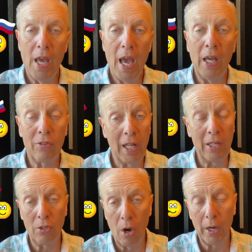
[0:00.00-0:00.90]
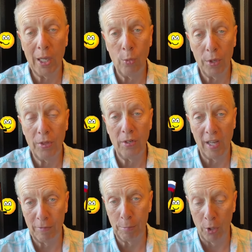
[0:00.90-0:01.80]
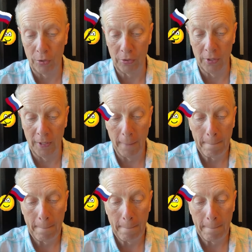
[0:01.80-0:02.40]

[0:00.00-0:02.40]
as like talking with a deaf person.